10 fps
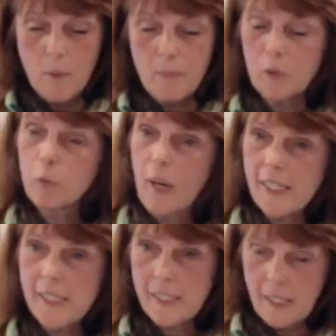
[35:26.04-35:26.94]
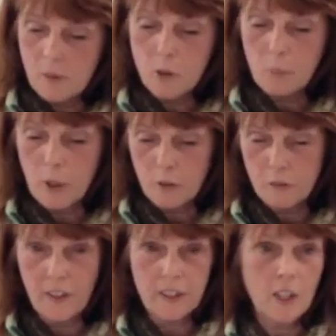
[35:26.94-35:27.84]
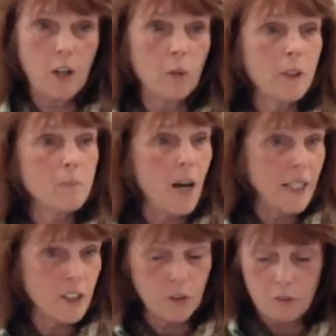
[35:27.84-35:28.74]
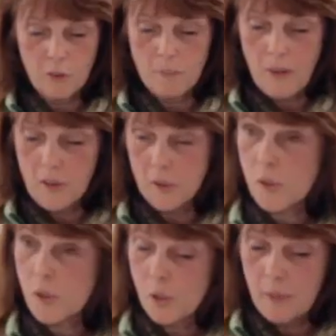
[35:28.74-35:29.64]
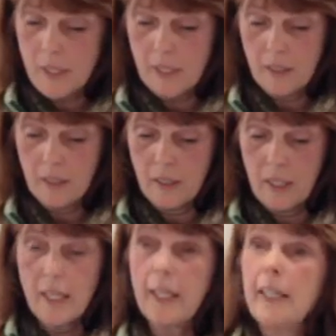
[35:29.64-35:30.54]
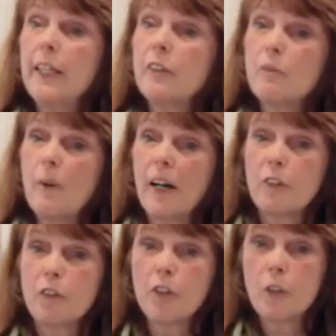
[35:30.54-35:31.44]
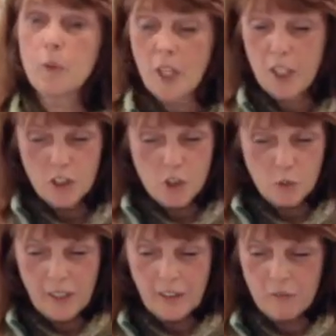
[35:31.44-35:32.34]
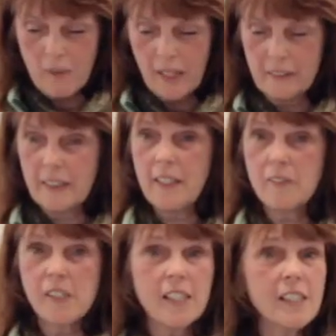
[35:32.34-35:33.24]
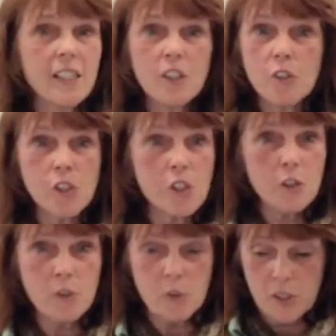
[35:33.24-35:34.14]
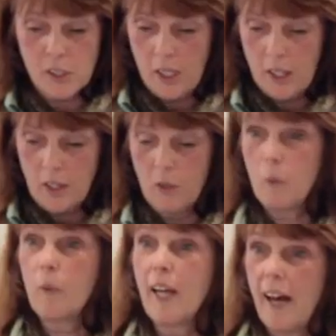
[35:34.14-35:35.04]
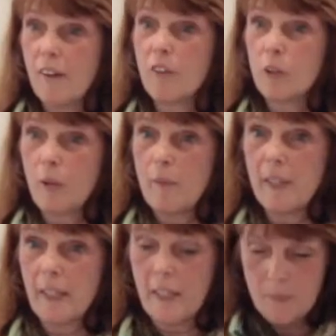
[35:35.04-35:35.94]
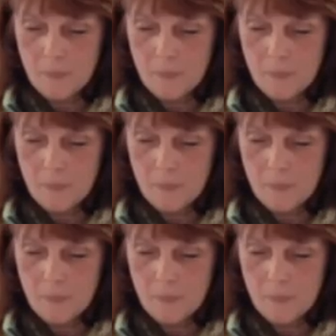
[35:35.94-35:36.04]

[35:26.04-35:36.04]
but red seemed perfect, a reminder for mothers to be. Eat of my fruit, drink of my leaves, dear Seuss, we have a remedy.